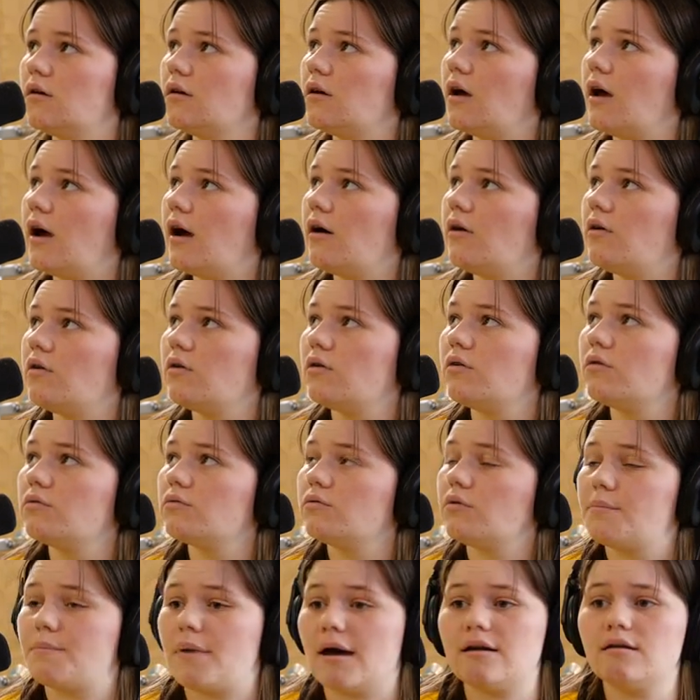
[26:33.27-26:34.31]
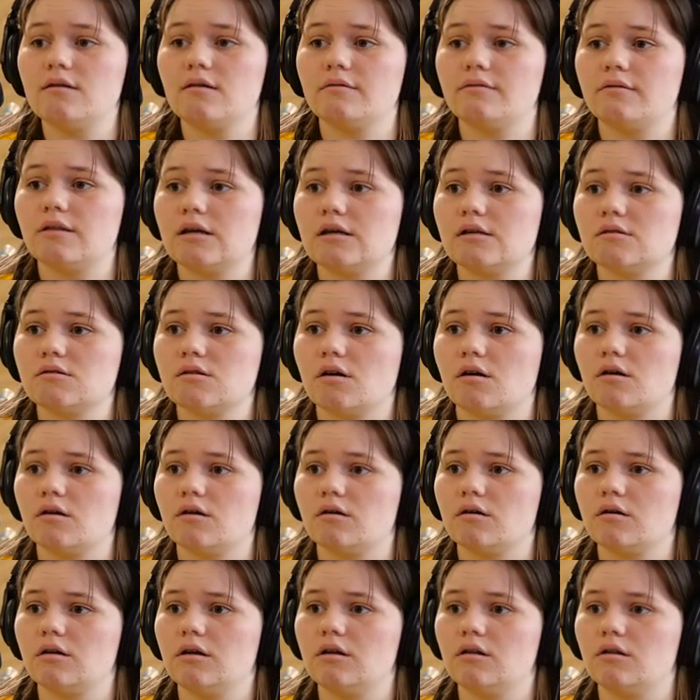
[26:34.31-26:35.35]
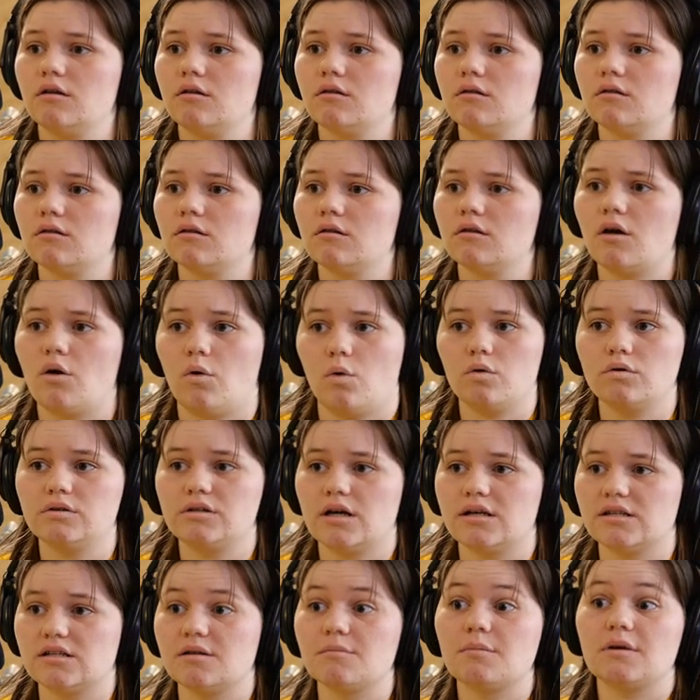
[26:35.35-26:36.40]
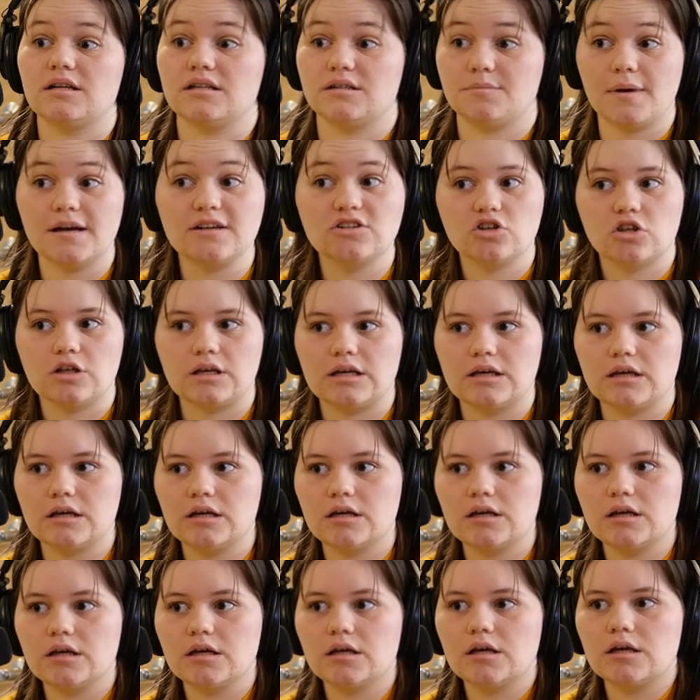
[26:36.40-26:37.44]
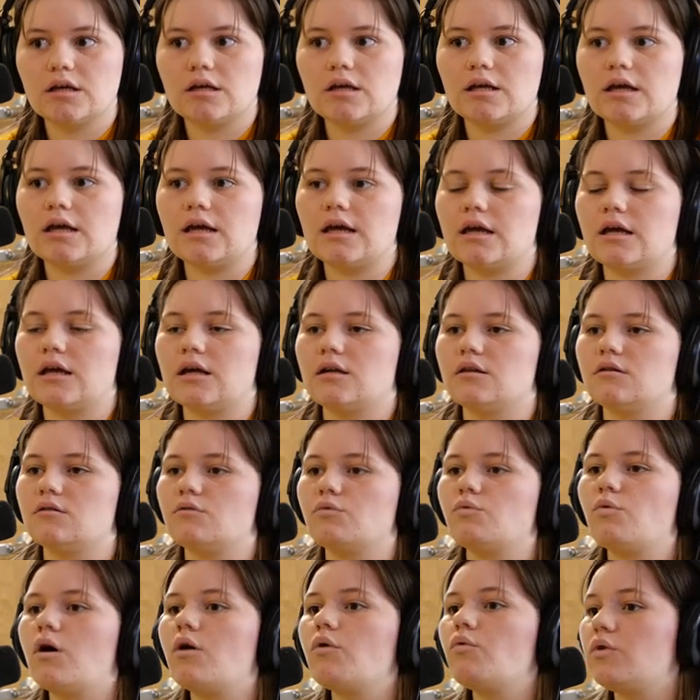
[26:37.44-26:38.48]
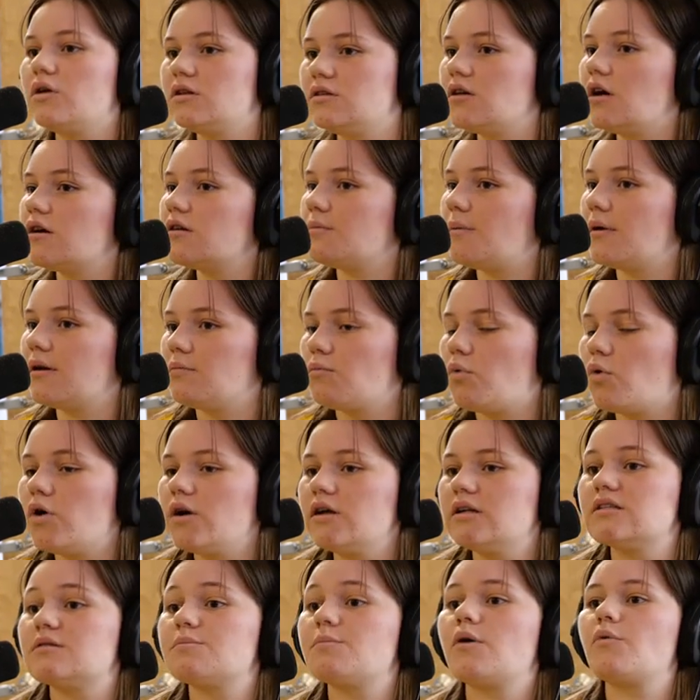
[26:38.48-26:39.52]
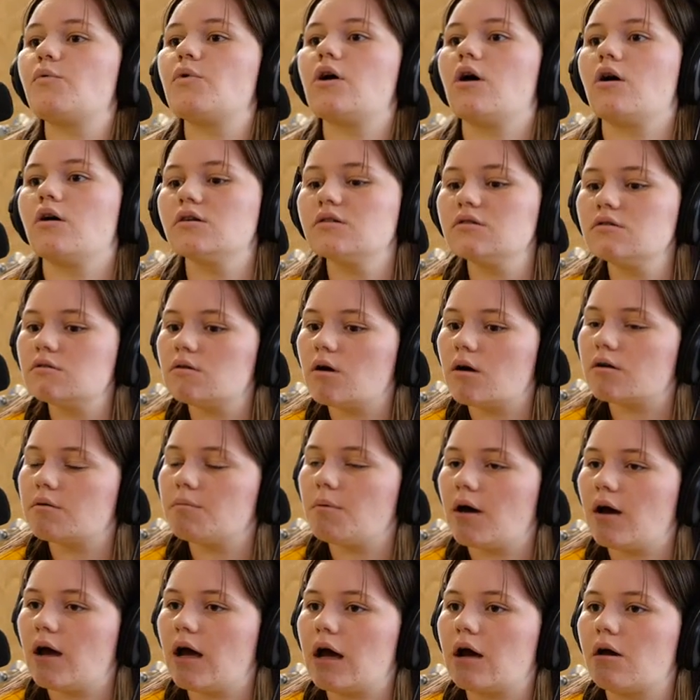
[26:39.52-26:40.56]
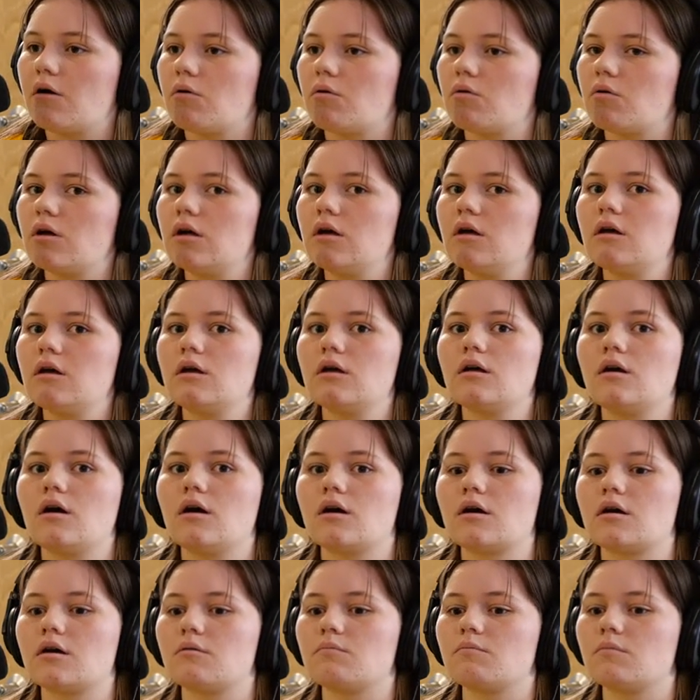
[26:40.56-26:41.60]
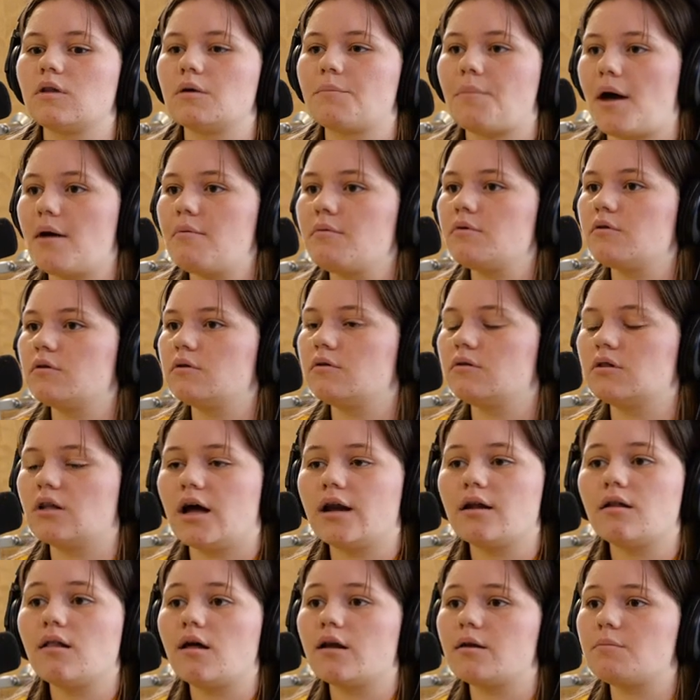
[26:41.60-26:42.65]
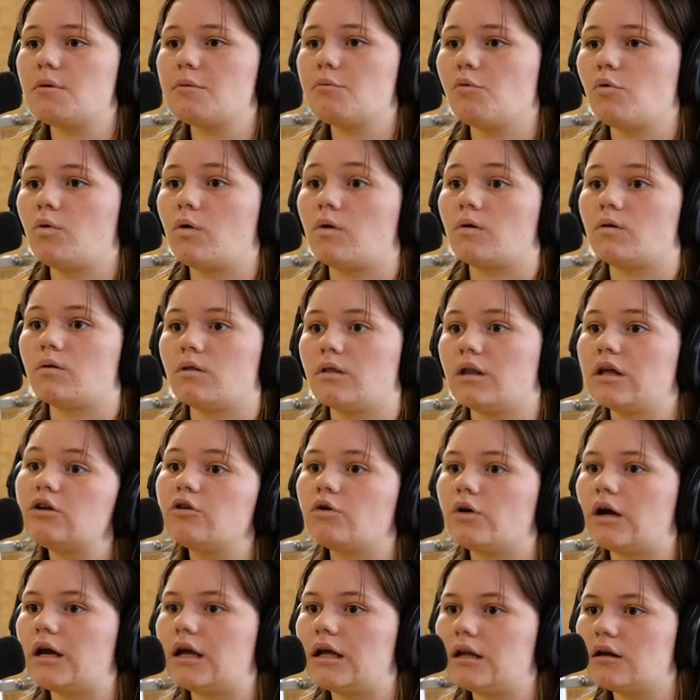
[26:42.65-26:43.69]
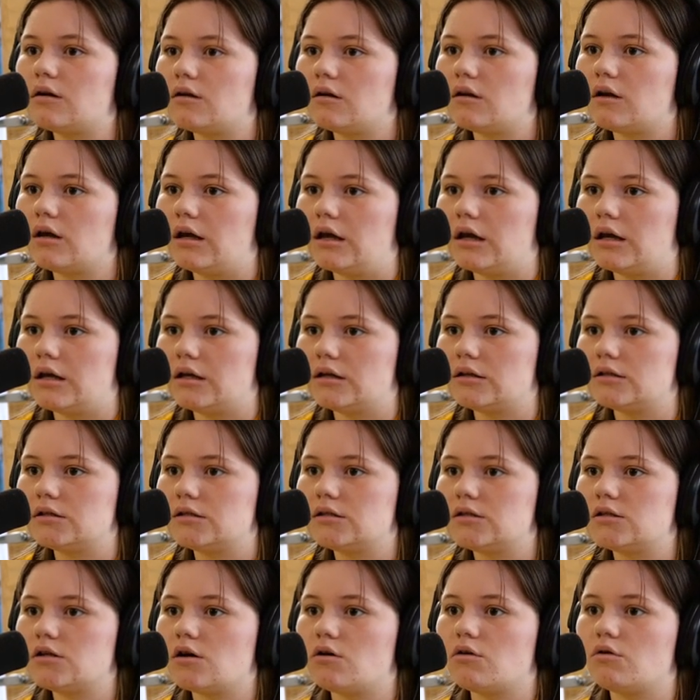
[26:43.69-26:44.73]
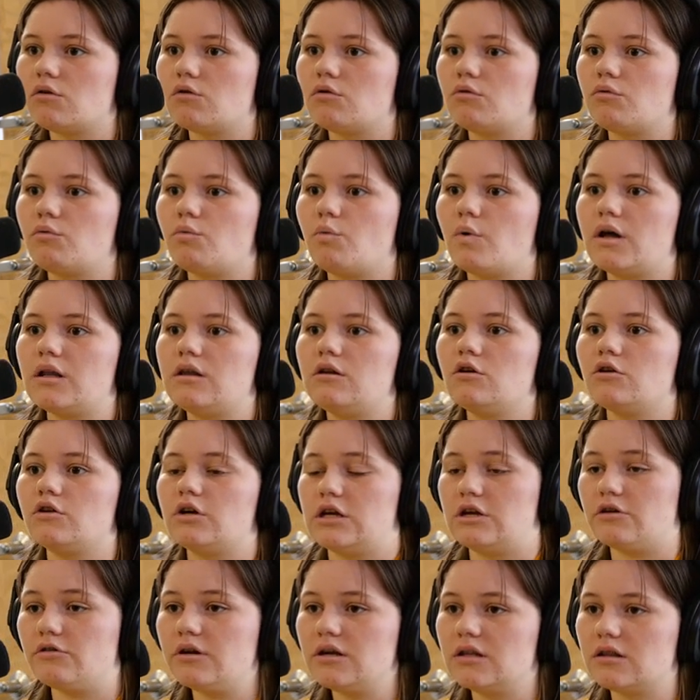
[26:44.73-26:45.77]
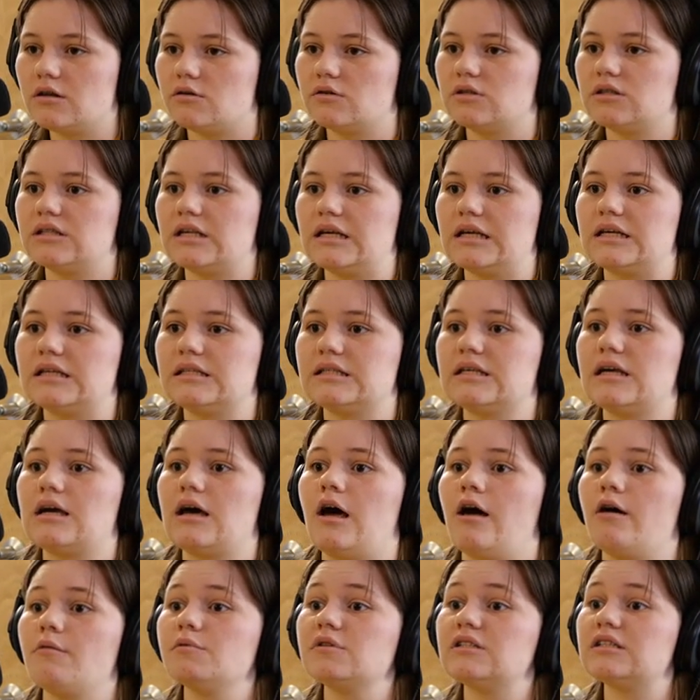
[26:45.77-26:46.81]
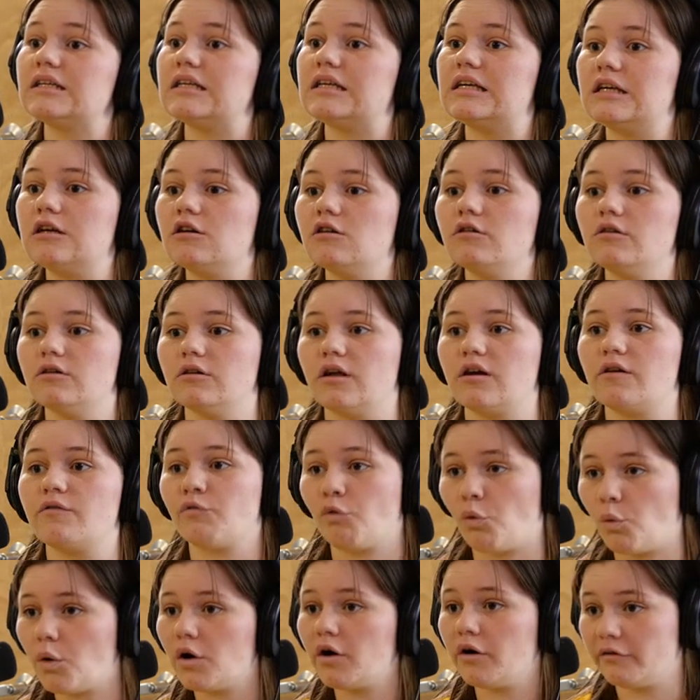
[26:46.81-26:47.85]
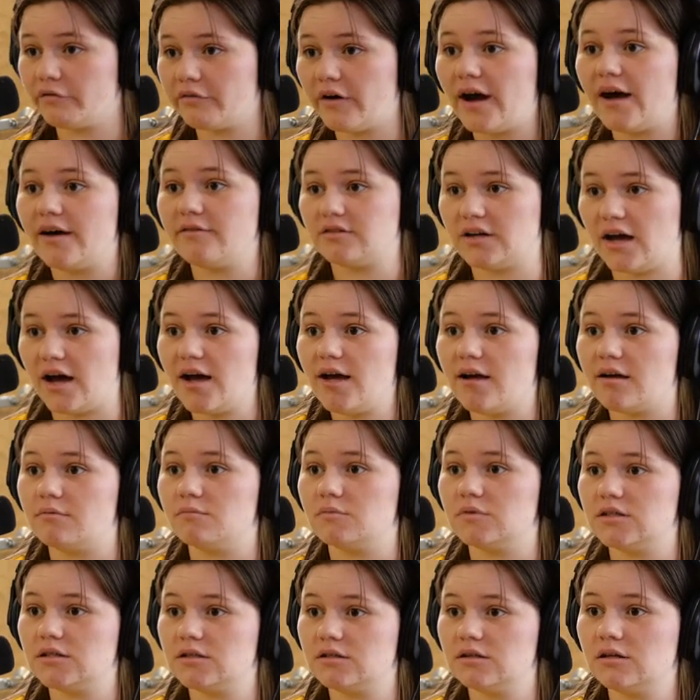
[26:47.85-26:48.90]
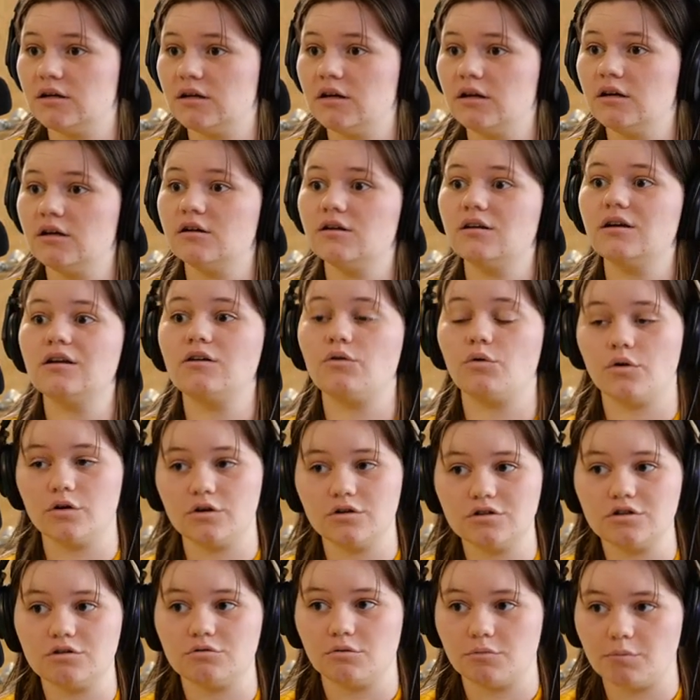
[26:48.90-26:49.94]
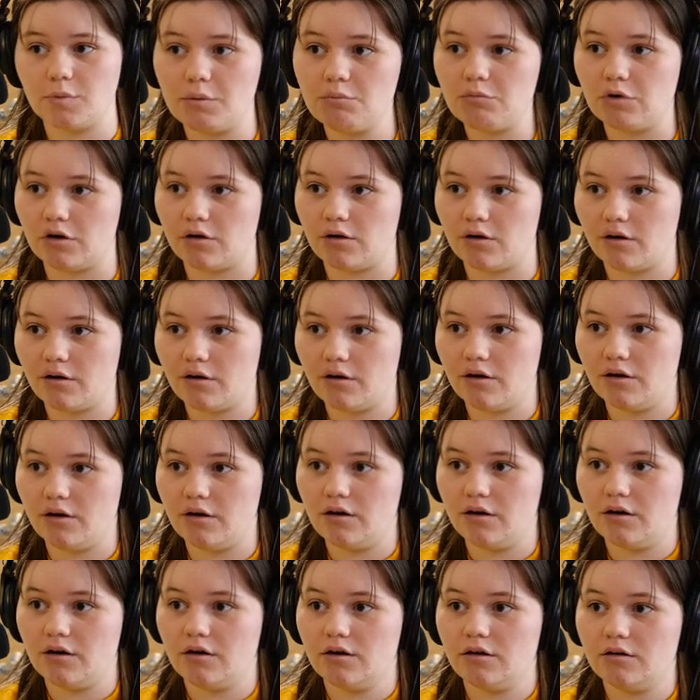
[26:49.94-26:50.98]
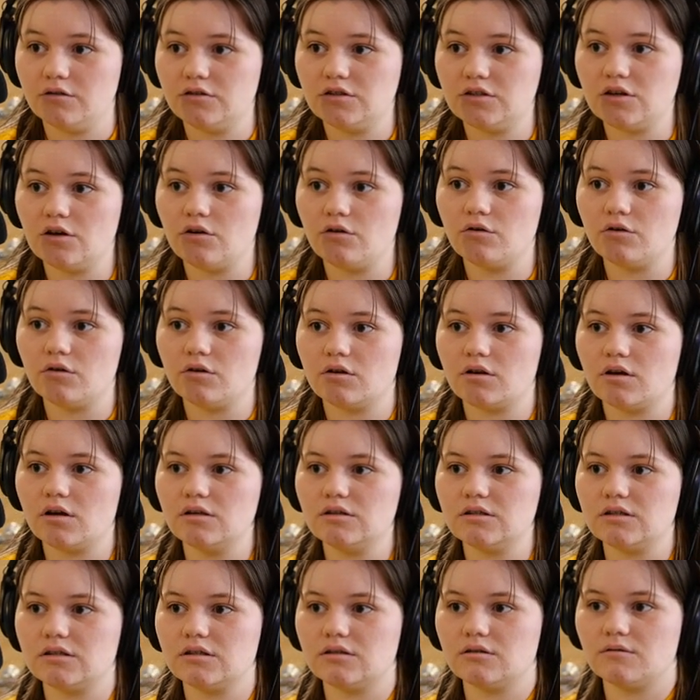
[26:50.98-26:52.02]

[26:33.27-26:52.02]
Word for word: how repetitive things are in the Old Testament, especially. Important. And well, we talked about importance, but we also talked about how um, the Bible, not a lot of people are literate. And so when you're hearing those things, it helps to hear like four or five times uh, in order to remember. Hmm, yeah, because I'm so, sure this was